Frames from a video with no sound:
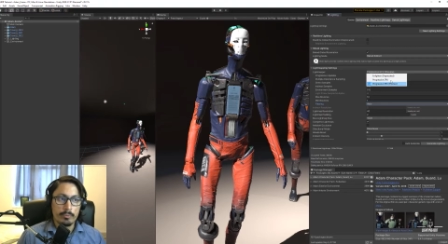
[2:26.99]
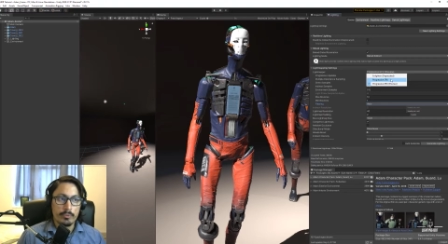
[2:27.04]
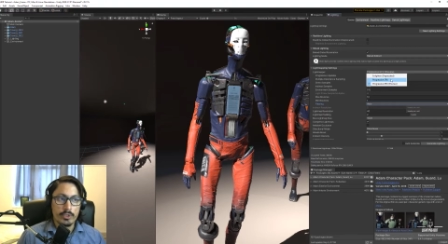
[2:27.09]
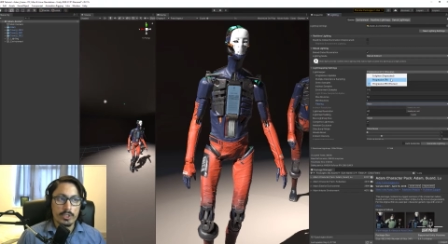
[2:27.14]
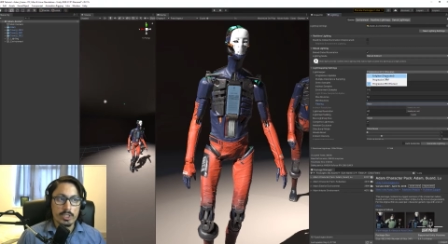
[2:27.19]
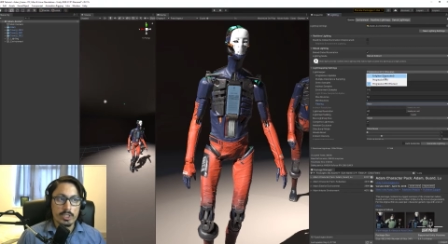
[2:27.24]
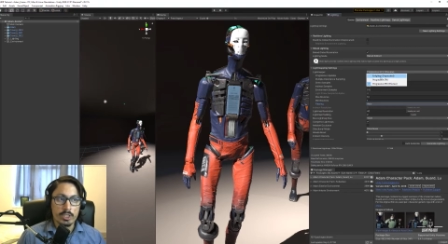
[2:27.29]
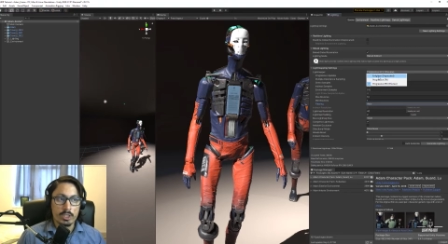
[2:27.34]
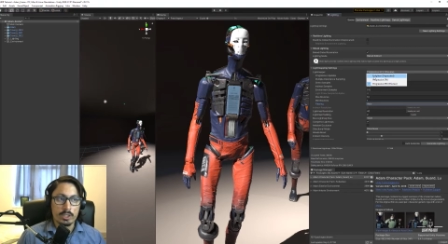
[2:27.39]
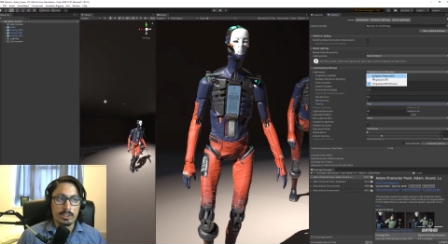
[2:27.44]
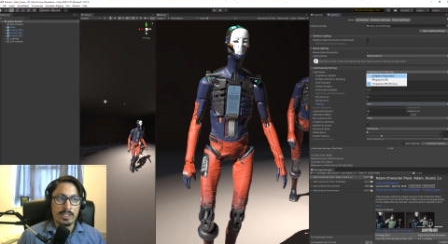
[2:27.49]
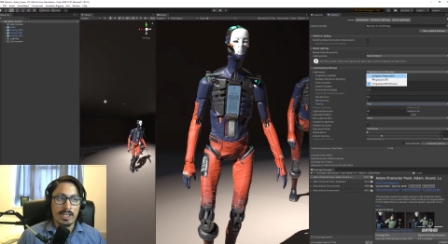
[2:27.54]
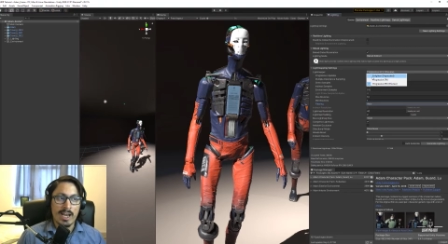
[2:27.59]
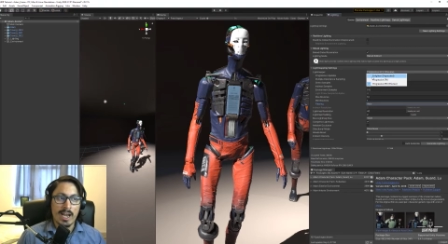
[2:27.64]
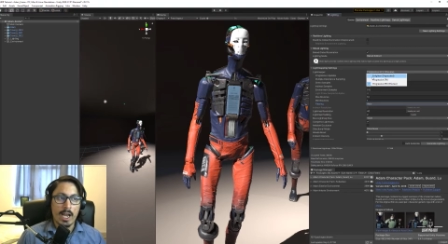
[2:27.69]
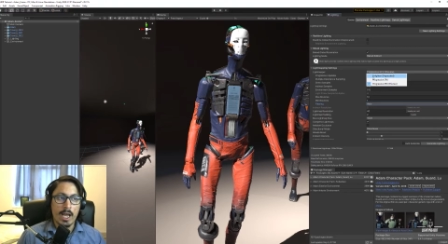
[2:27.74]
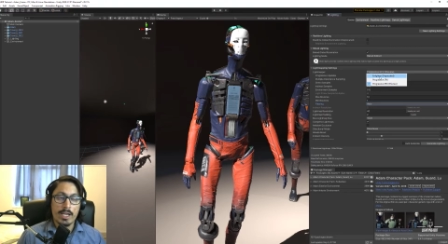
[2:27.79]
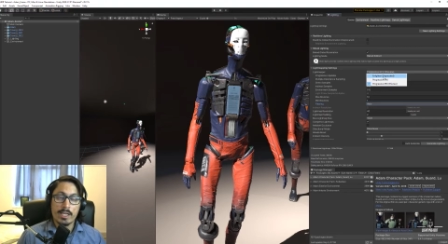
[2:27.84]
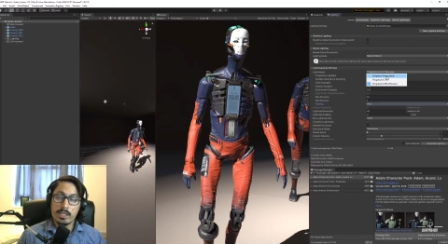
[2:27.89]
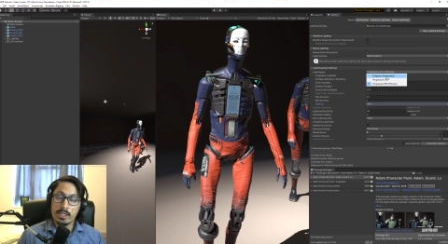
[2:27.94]
This is not
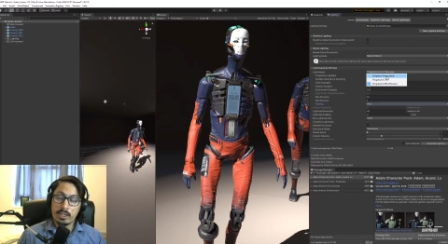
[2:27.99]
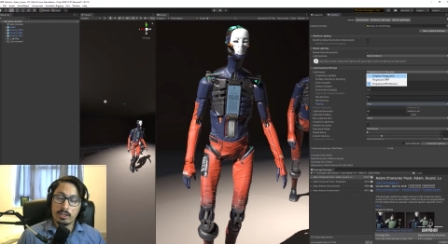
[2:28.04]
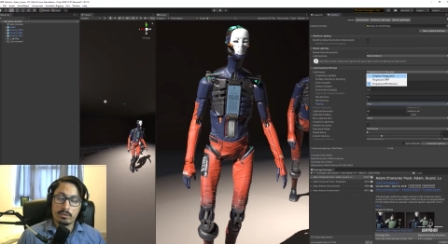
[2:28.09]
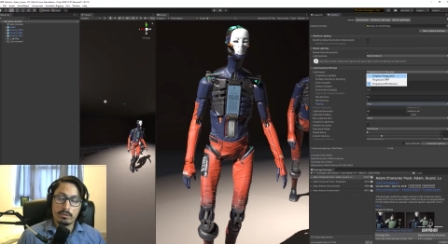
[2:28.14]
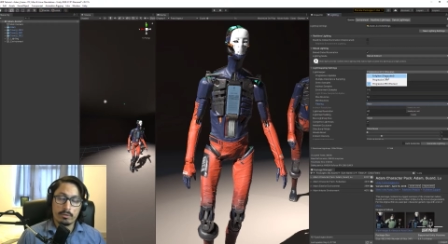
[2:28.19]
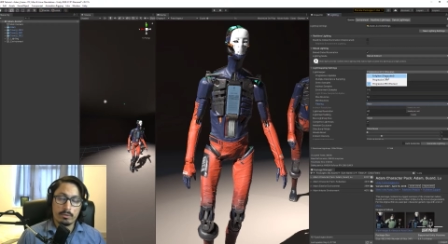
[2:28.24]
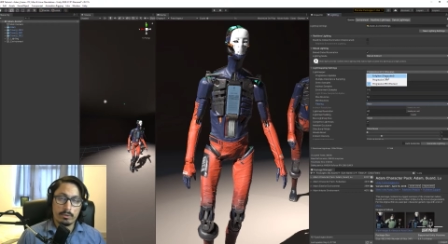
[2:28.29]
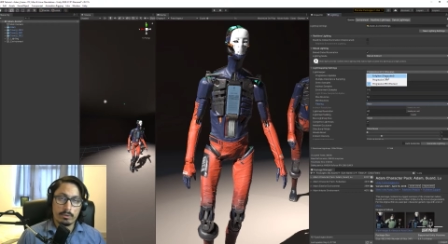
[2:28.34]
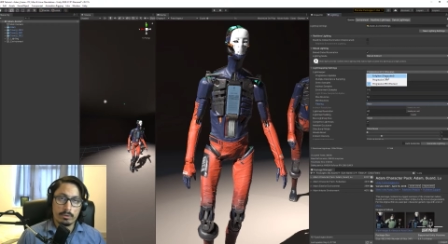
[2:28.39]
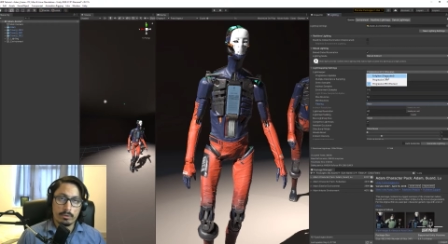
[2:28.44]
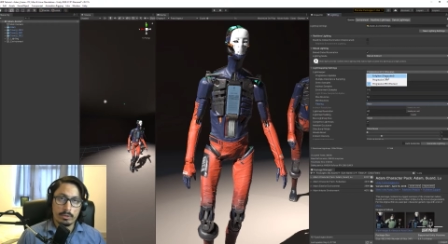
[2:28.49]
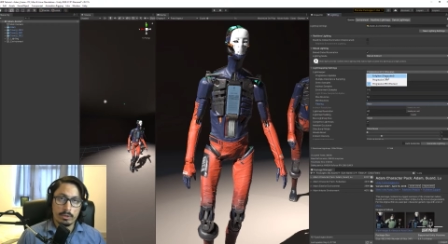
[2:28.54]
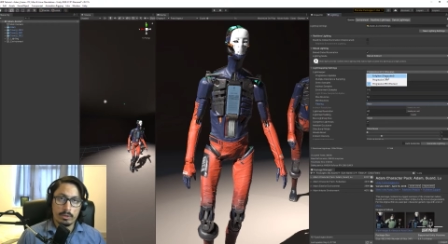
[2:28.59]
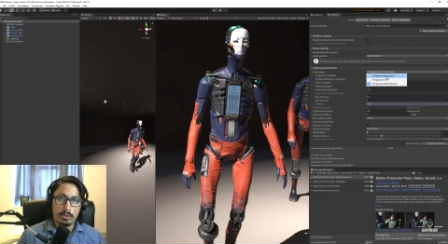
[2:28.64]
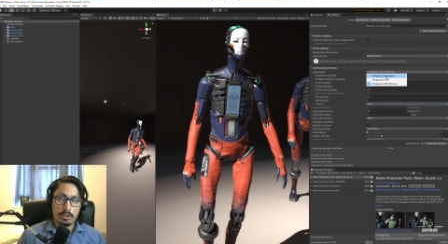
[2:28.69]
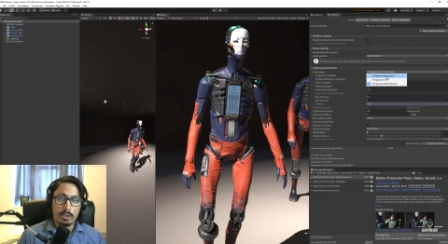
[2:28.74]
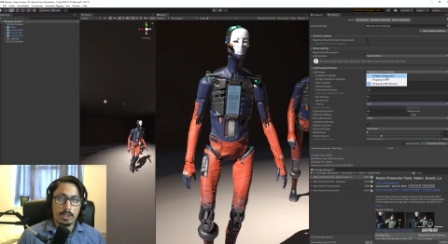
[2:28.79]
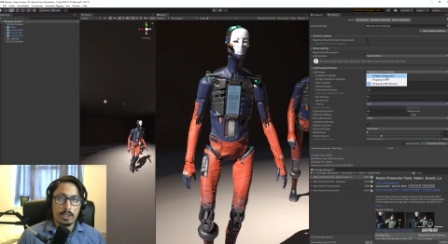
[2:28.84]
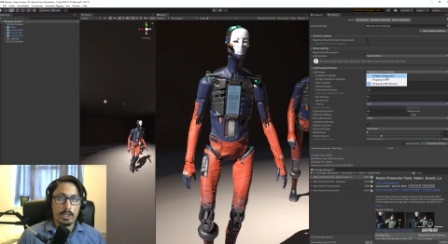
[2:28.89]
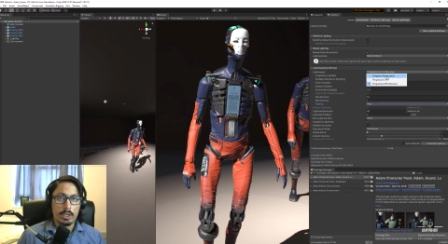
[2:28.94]
a lighting tutorial.